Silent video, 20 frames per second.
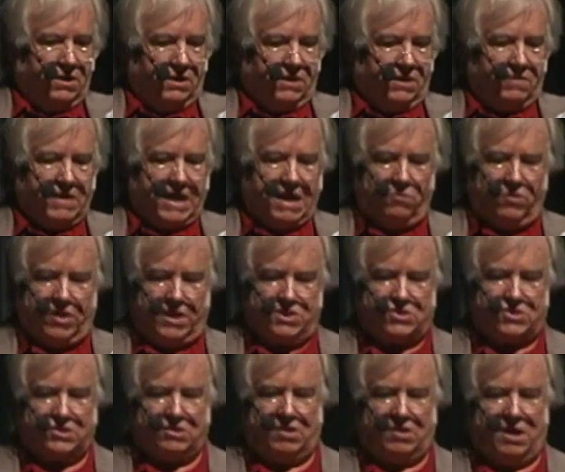that
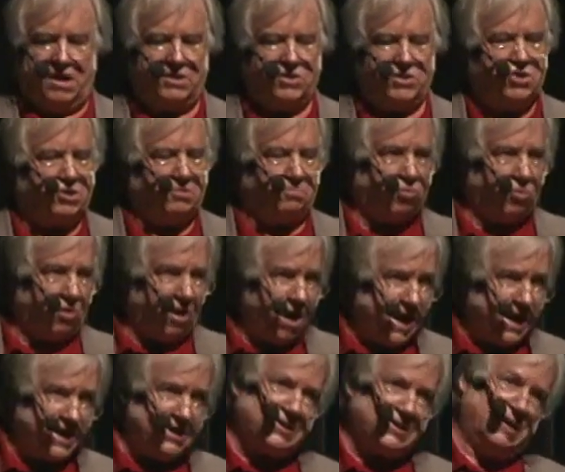was uh,
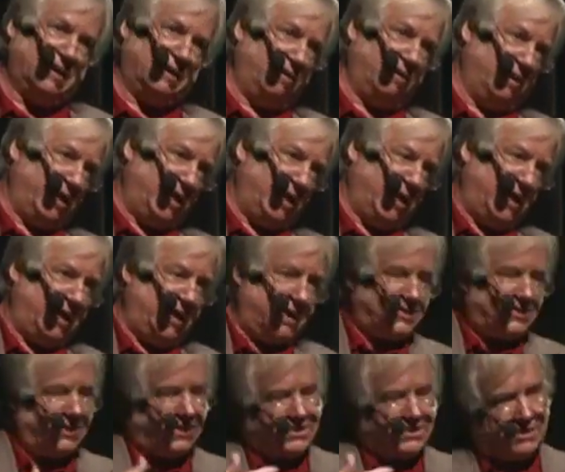surprisingly
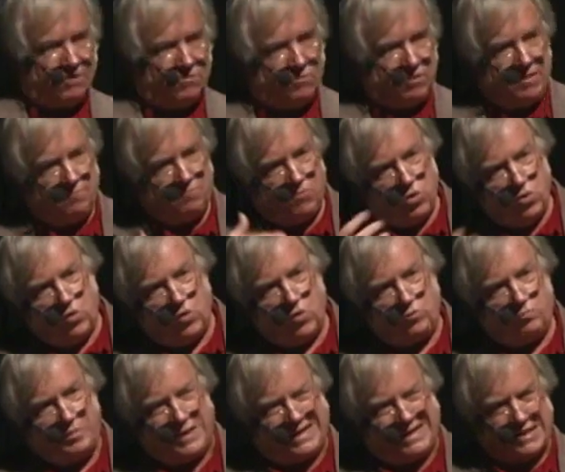easy to
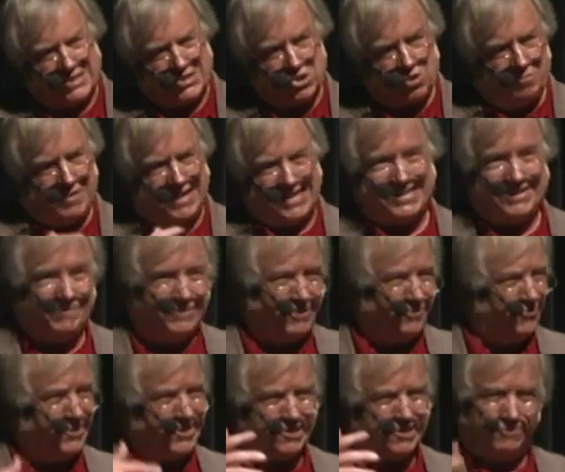remove because so much of it
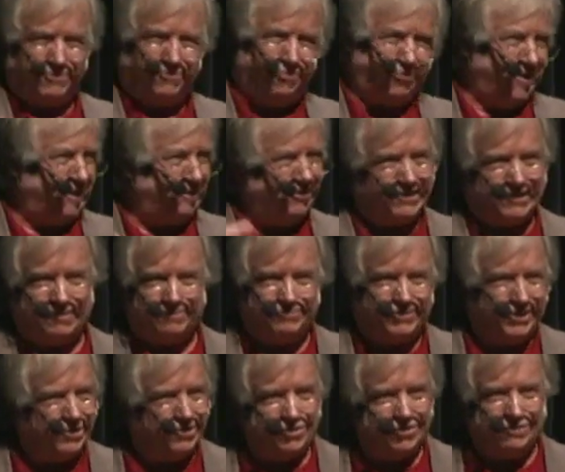was of a
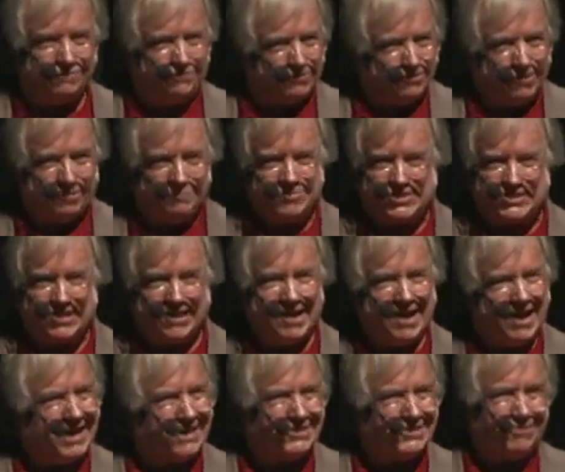relatively uniform
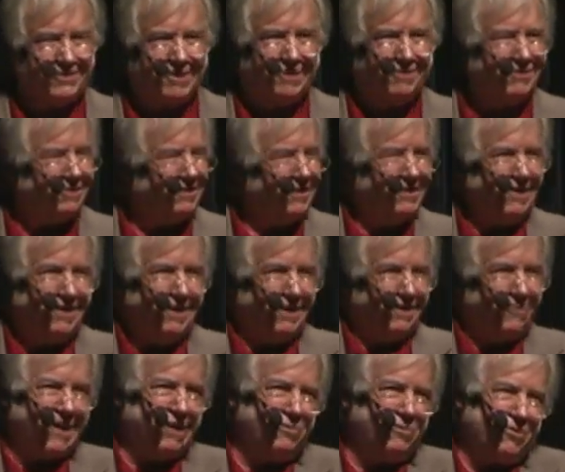size, around,
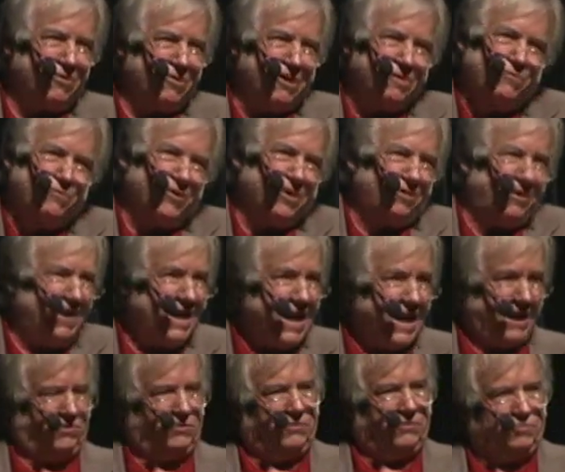around 30 foot
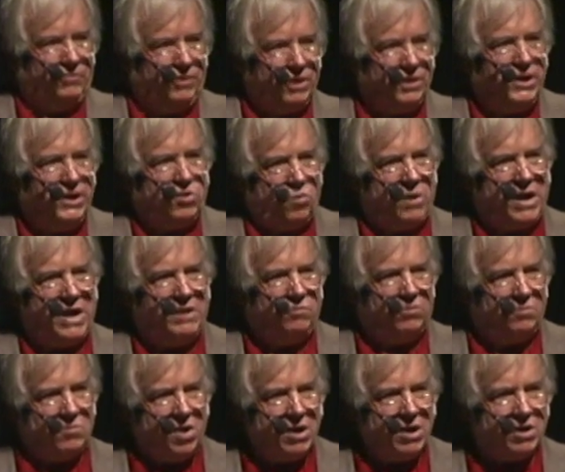lengths. Really quite
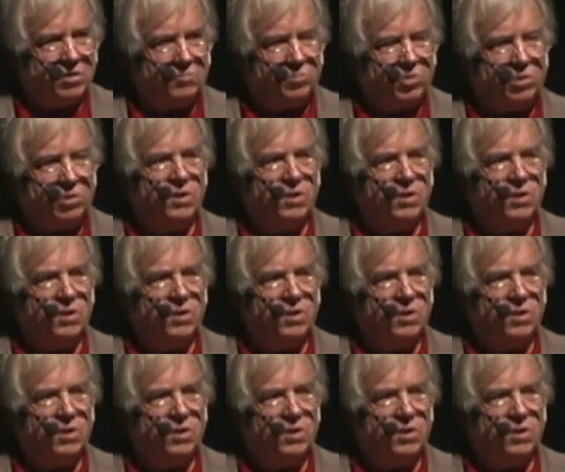remarkable.